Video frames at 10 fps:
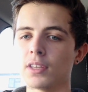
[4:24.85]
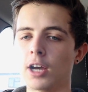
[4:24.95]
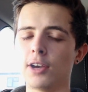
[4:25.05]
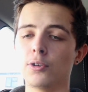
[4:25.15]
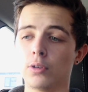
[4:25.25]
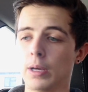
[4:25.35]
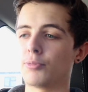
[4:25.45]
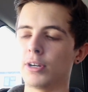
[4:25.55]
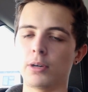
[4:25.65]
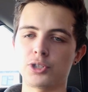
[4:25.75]
I
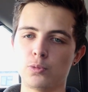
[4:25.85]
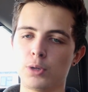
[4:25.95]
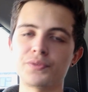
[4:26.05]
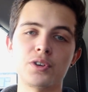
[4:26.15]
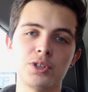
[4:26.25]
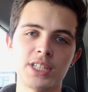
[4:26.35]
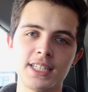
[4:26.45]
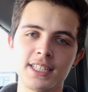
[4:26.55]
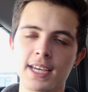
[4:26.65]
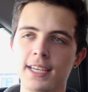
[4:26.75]
pretty much almost forgot to
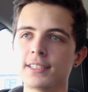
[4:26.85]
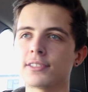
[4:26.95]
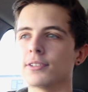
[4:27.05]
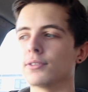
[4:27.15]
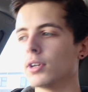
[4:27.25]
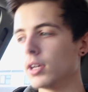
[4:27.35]
indicate, so